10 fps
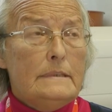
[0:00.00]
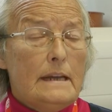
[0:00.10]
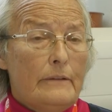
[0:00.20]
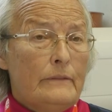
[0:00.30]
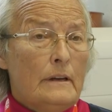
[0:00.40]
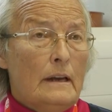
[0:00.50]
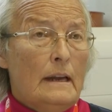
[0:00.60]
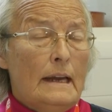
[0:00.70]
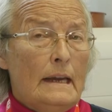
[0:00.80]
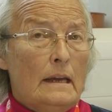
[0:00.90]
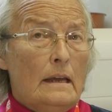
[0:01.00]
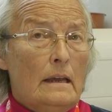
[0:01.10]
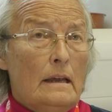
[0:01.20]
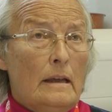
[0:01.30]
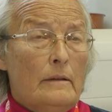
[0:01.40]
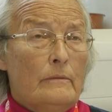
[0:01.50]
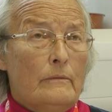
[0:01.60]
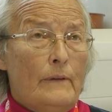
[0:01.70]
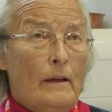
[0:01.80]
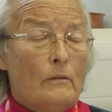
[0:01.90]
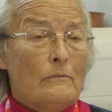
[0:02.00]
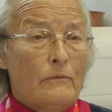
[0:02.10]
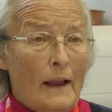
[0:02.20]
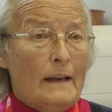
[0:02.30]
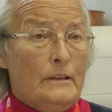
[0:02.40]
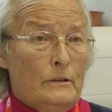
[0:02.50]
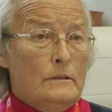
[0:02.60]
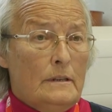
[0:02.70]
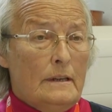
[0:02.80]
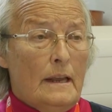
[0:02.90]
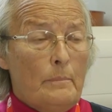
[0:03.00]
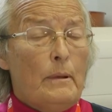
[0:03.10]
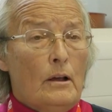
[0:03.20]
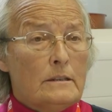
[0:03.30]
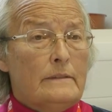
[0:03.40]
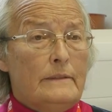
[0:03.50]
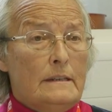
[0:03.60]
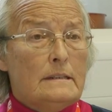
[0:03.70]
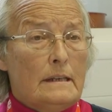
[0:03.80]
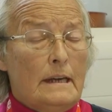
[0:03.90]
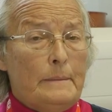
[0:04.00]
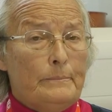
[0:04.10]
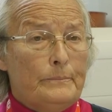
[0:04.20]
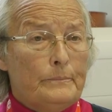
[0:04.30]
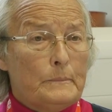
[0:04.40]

definitely felt valued, that they're part of this scheme.